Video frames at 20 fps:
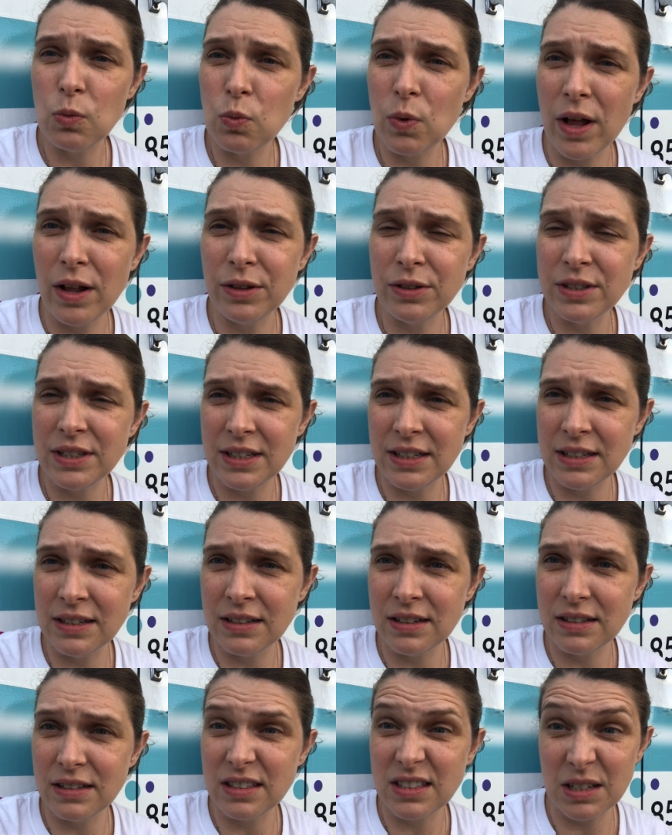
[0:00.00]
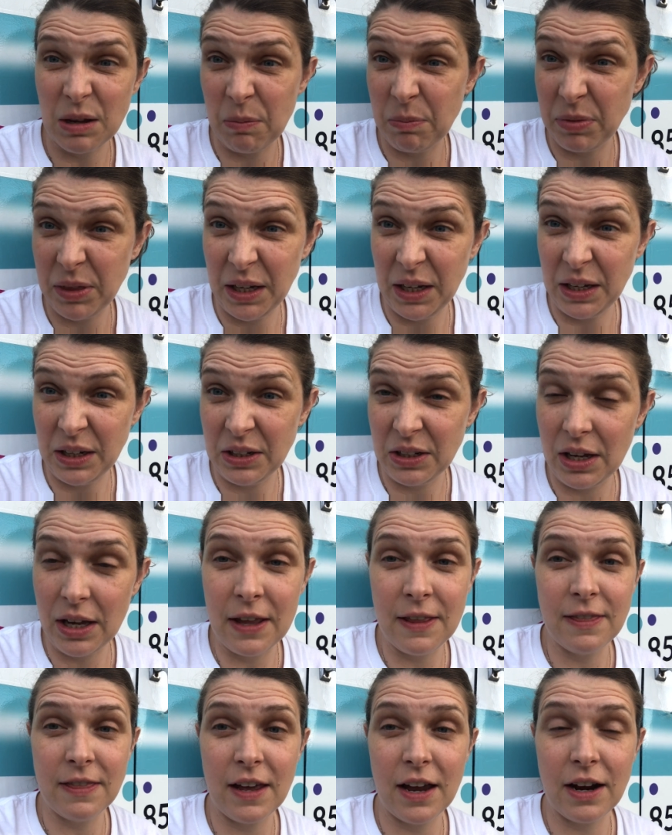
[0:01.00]
welded something
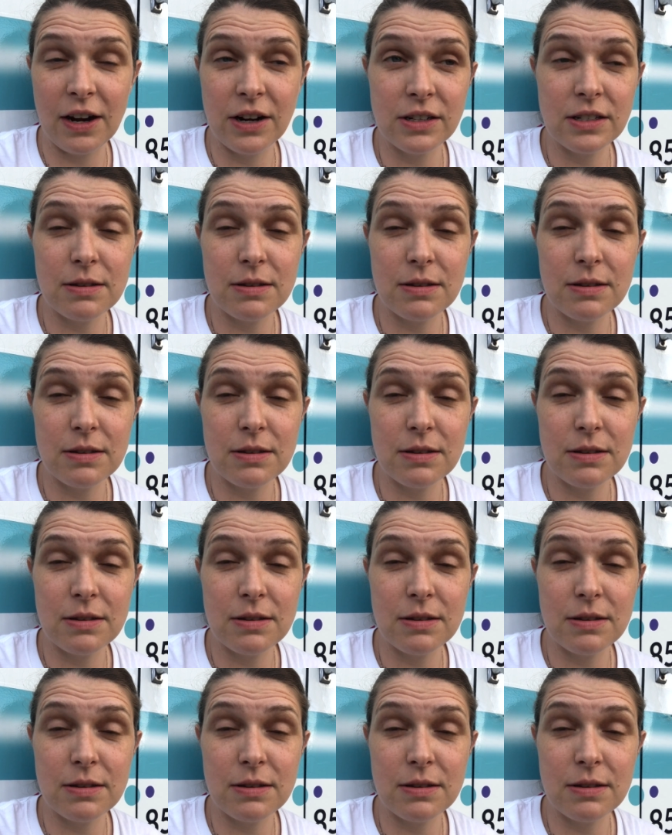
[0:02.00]
in there